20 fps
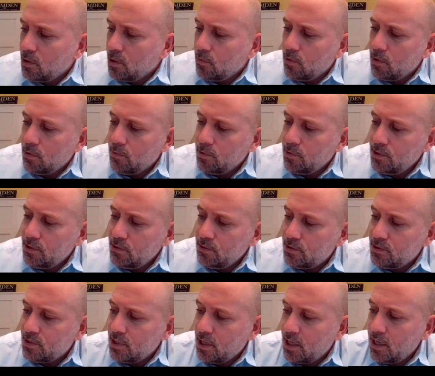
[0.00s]
What would you
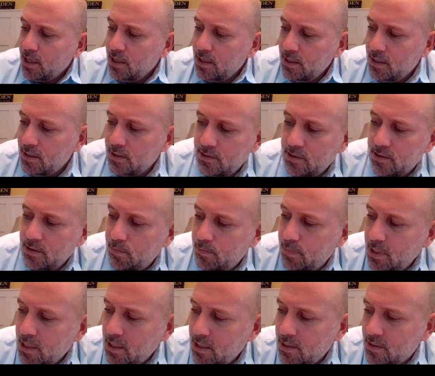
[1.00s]
say is the
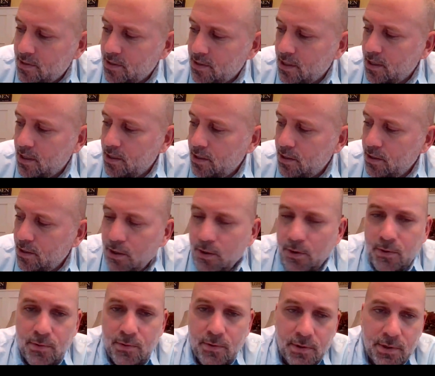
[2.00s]
biggest
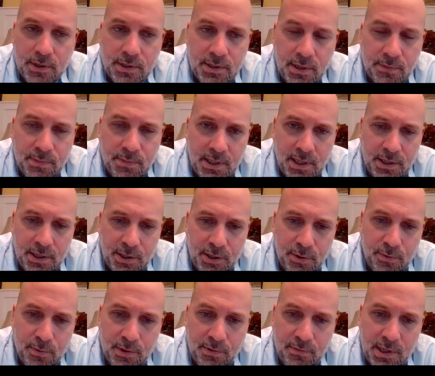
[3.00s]
unknown, something that
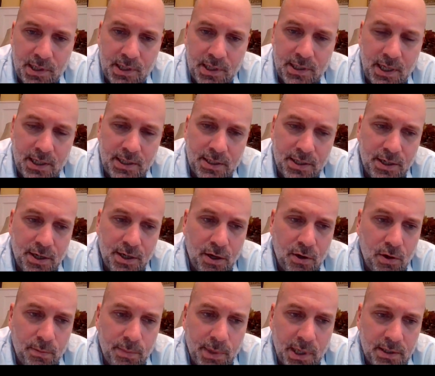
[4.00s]
you would really like to
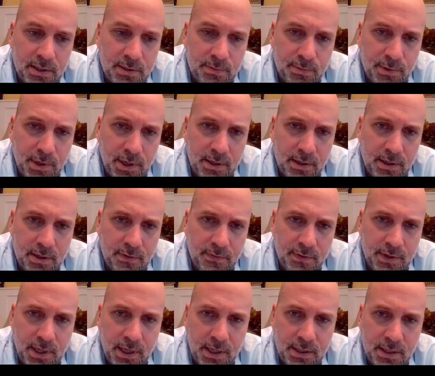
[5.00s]
know about the spread of
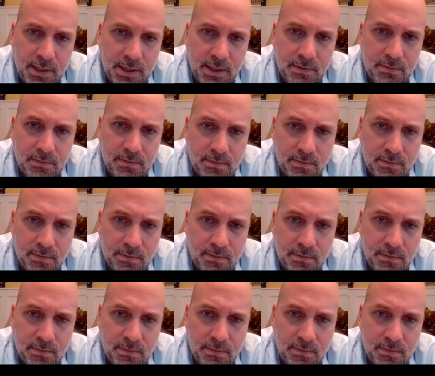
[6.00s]
COVID-19?